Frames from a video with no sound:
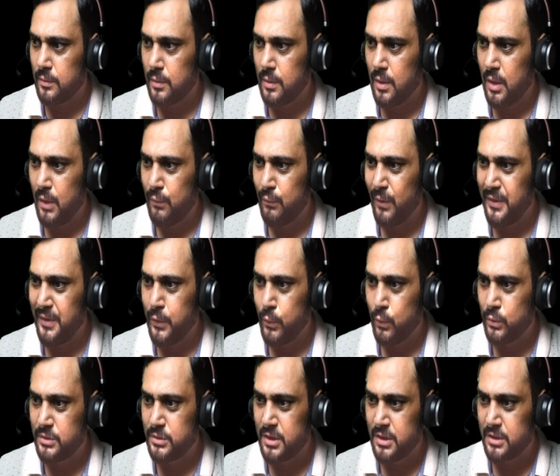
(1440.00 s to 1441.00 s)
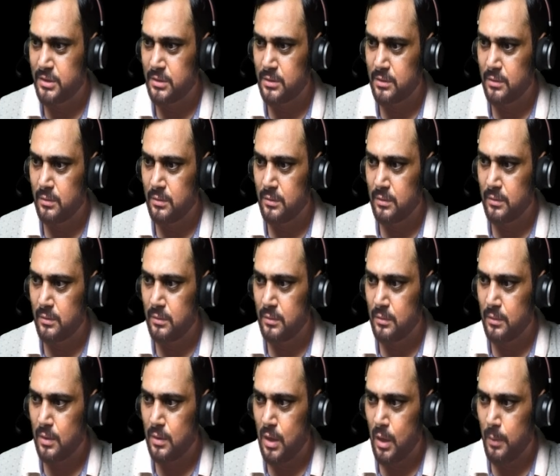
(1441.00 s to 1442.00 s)
If I use this
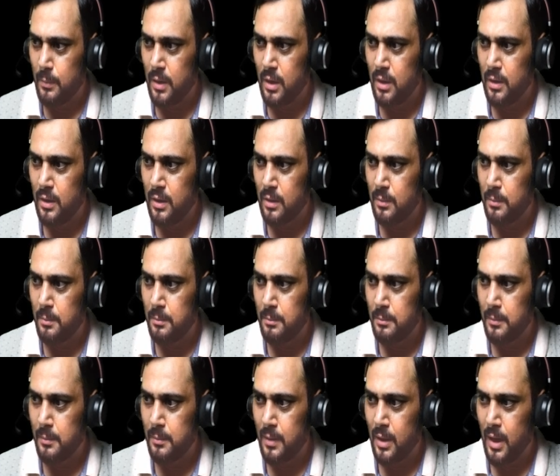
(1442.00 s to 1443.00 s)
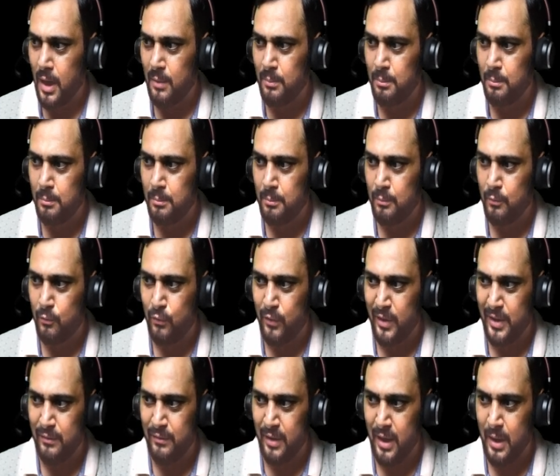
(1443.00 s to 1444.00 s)
command
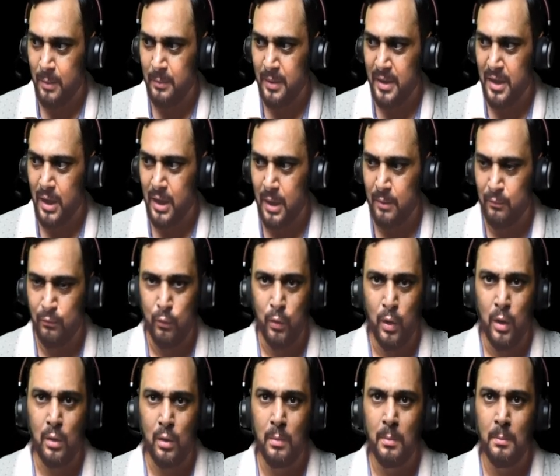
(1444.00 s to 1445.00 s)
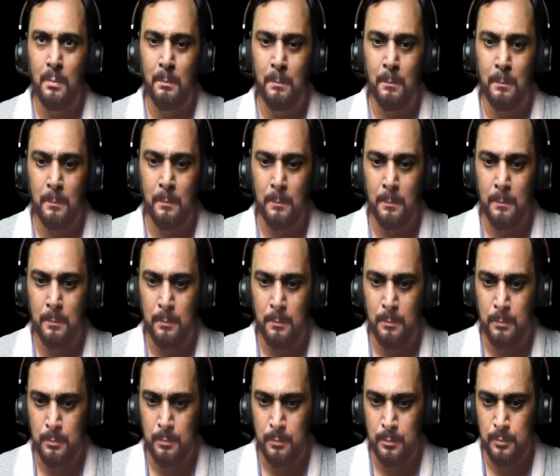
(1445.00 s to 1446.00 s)
M5 M for
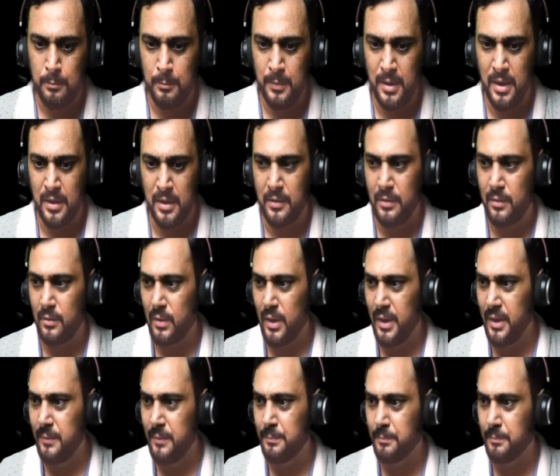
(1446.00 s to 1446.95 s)
minute, right?